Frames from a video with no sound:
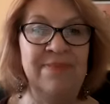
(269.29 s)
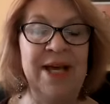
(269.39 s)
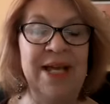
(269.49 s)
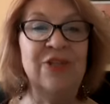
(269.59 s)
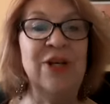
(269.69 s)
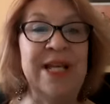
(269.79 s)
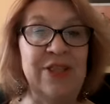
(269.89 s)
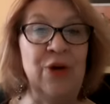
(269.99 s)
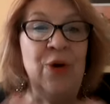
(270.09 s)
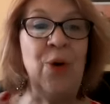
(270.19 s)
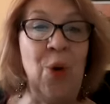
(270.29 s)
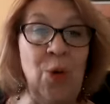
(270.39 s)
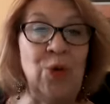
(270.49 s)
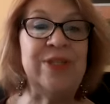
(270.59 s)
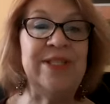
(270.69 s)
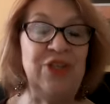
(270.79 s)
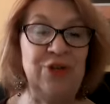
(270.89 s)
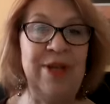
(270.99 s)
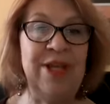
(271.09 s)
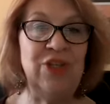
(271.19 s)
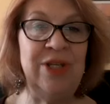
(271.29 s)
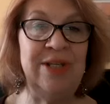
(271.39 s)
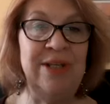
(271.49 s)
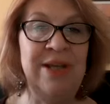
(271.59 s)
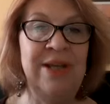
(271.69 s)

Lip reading: but look at the whole situation